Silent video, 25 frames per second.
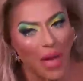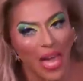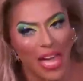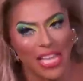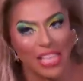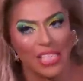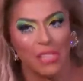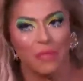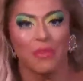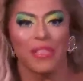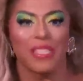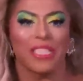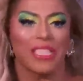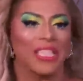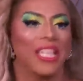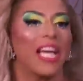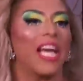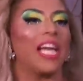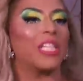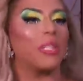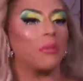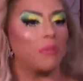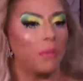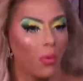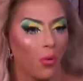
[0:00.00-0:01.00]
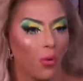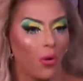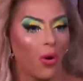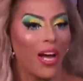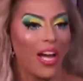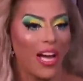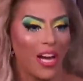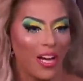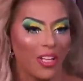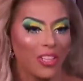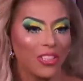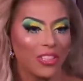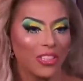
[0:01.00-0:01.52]
basement slash pool
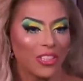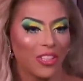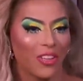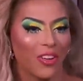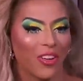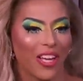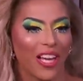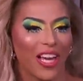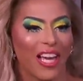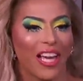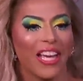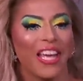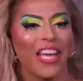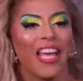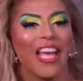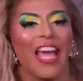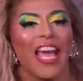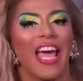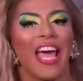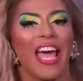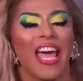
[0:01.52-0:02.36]
house, okay? okay?